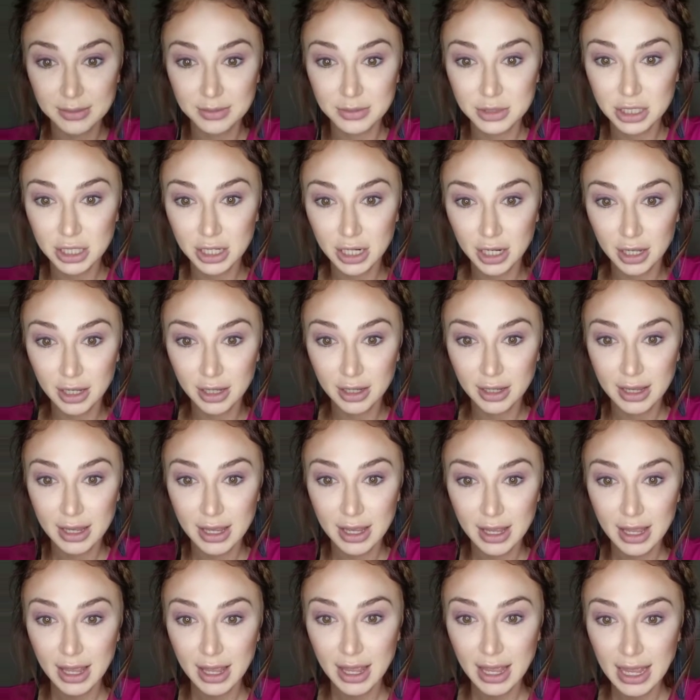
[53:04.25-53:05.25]
I'm sure y'all.
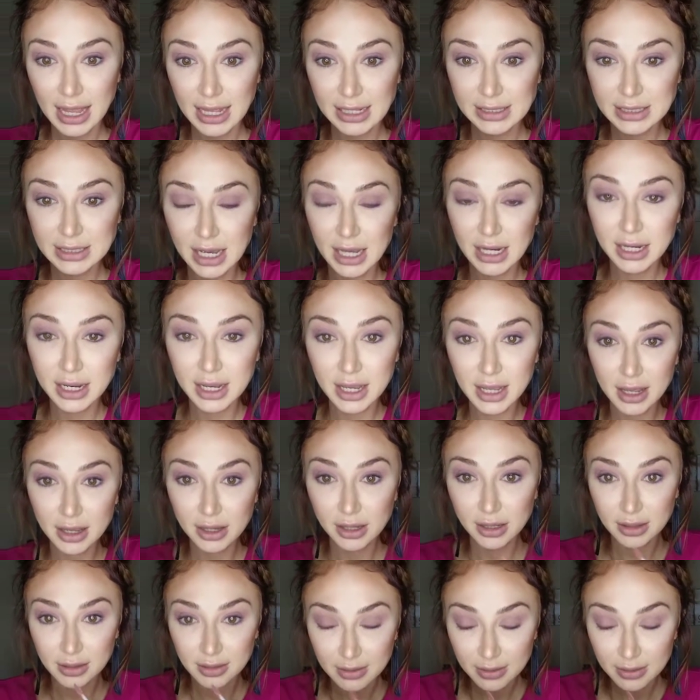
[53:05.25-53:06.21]
Hey, Tanya.